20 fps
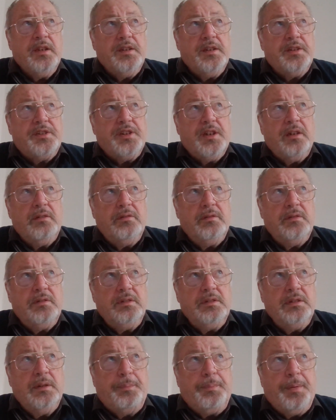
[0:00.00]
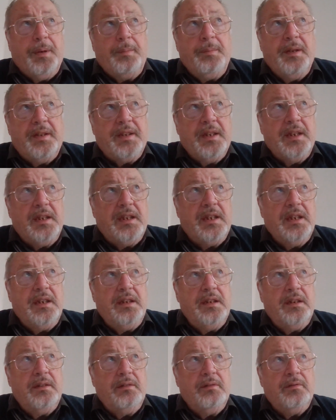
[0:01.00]
So you're probably
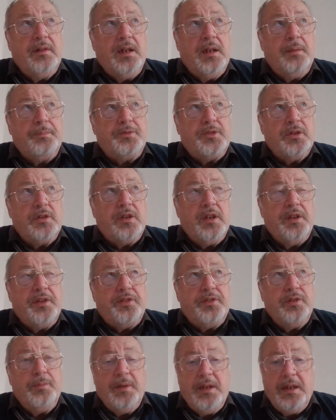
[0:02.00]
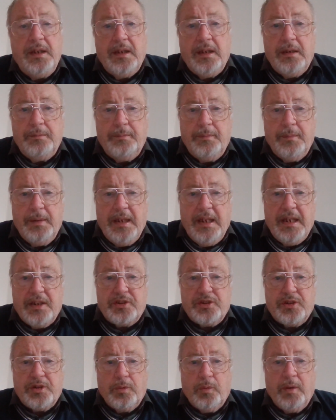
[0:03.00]
thinking, I'm talking through me
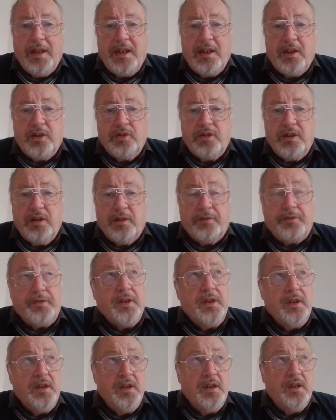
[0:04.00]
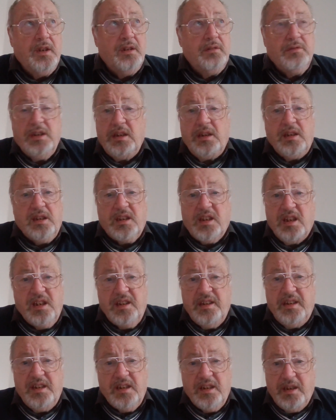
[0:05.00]
ass, we ain't good enough. Well, I
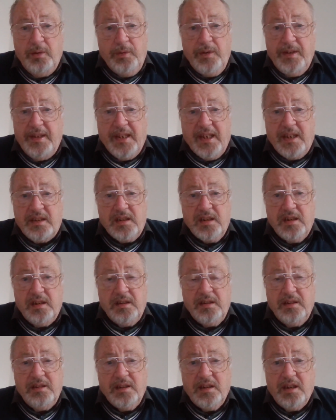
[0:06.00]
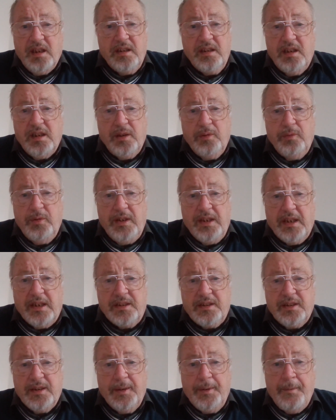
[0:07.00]
can't argue with
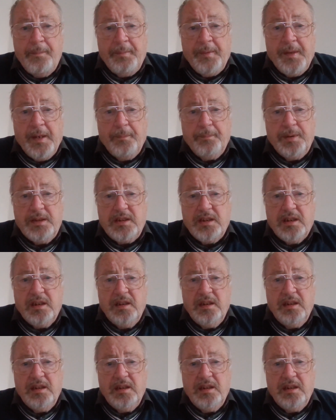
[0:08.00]
that. But